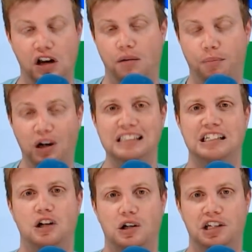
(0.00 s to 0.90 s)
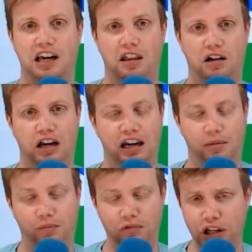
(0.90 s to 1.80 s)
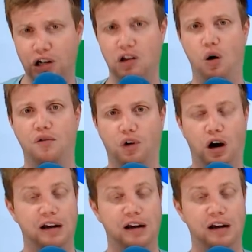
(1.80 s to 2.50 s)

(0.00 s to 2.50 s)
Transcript: brings it all together in a little over